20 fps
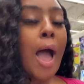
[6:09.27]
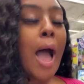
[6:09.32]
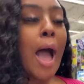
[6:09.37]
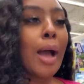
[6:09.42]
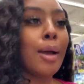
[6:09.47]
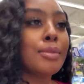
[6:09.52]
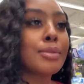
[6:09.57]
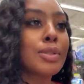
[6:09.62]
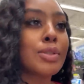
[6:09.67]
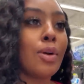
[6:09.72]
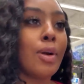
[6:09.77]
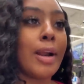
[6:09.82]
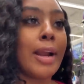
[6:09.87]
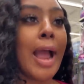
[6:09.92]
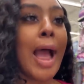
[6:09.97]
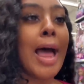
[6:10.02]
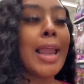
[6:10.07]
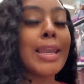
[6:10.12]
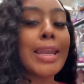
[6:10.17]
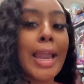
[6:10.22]
I'm sorry,
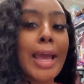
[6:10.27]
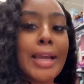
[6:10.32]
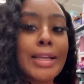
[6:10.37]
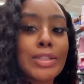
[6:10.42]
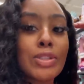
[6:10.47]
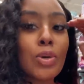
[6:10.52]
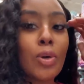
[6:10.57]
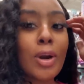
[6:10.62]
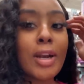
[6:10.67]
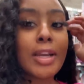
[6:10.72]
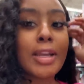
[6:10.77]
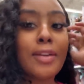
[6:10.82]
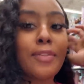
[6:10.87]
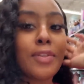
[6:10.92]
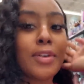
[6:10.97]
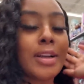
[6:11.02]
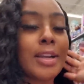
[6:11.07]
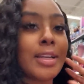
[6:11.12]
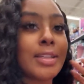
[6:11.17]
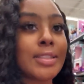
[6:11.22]
I like Target
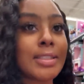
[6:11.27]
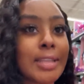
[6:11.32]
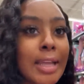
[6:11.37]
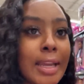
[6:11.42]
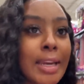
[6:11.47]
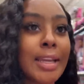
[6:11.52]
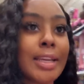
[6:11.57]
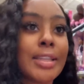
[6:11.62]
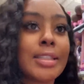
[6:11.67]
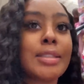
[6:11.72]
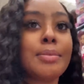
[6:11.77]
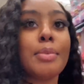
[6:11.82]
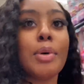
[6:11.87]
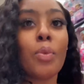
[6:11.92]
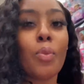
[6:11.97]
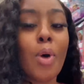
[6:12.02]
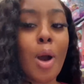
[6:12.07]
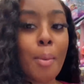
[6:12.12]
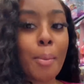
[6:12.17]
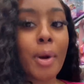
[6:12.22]
for the aesthetics, but
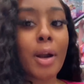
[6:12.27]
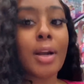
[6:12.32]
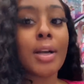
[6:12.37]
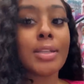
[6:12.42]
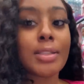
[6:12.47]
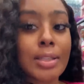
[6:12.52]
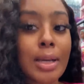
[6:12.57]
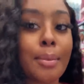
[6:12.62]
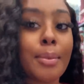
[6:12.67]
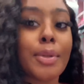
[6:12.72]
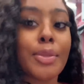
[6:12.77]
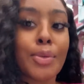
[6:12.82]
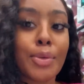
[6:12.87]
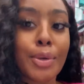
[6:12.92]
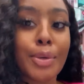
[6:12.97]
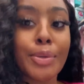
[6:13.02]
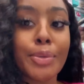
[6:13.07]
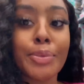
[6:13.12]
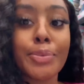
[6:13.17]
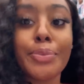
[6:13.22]
Walmart is coming
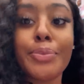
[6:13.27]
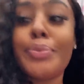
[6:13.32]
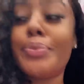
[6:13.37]
through.